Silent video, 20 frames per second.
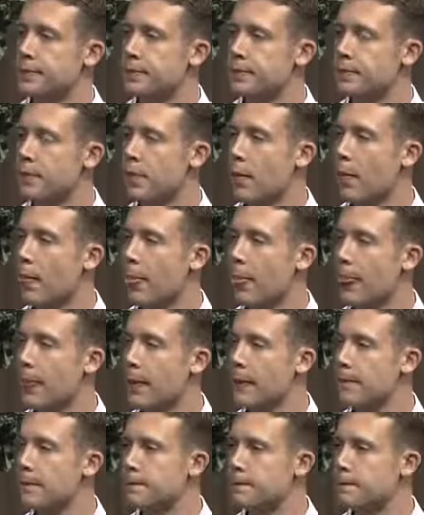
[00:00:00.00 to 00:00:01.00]

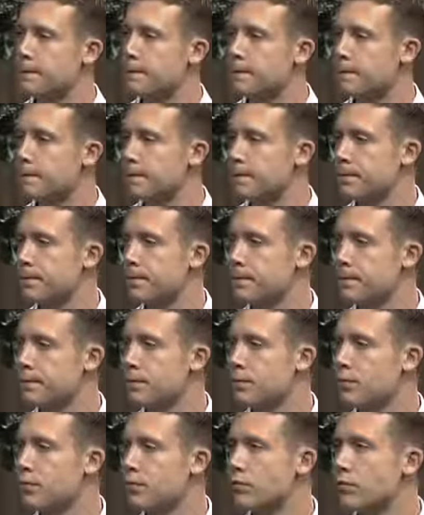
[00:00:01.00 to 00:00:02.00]
There's a
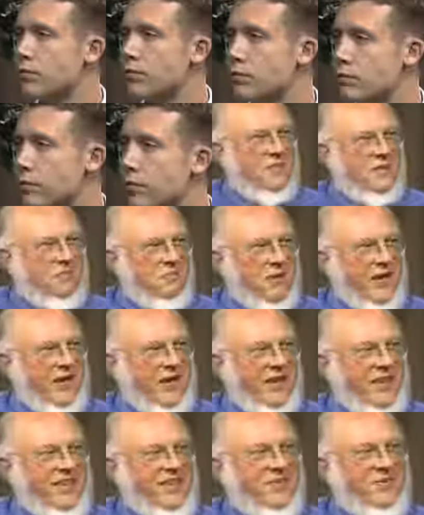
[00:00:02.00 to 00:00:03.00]
documentary film
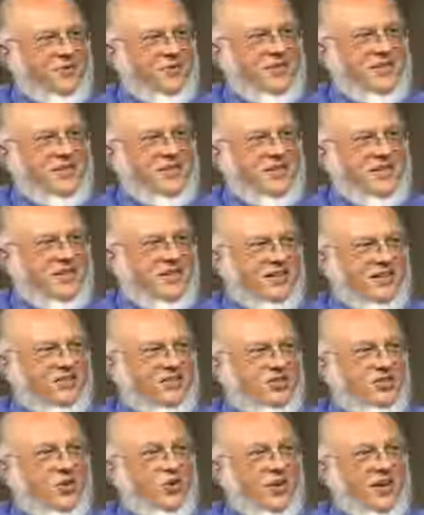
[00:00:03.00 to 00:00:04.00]
made that was
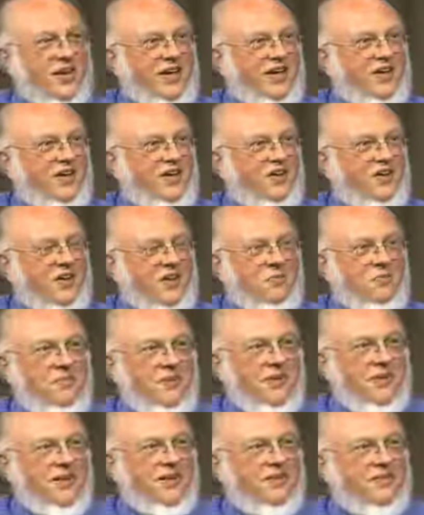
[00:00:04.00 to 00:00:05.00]
showing in
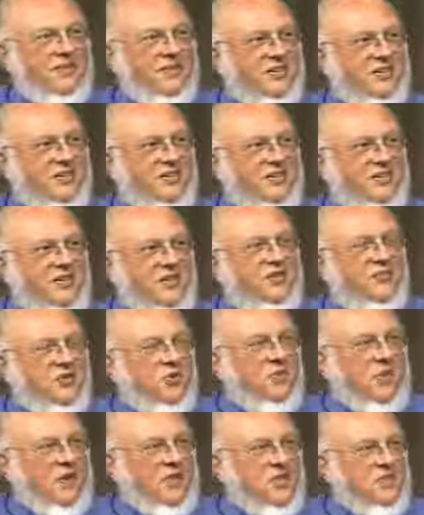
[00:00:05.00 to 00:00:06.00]
Olympia a
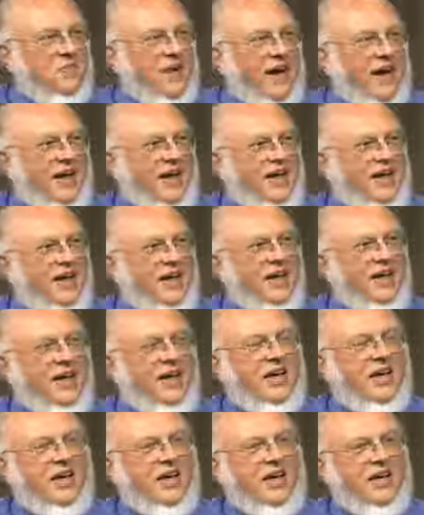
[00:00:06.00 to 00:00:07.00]
few months back,
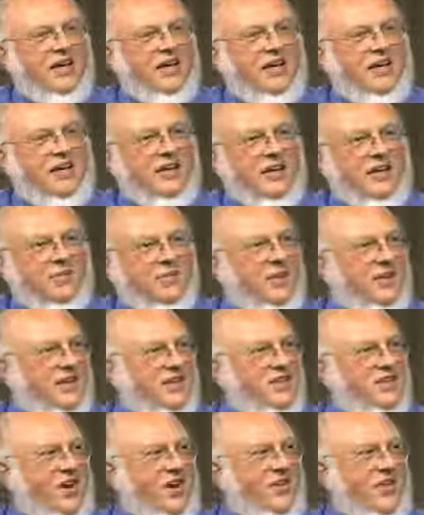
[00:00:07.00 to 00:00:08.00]
and I went
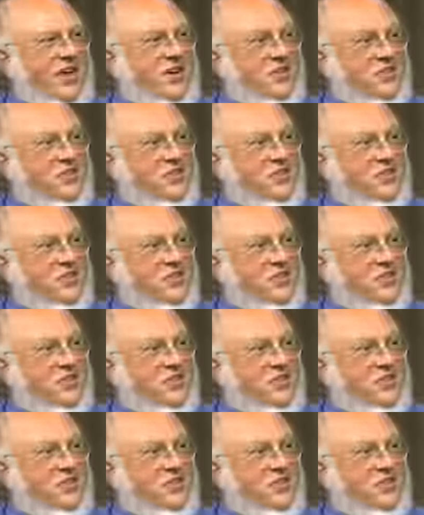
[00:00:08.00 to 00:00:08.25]
and saw that.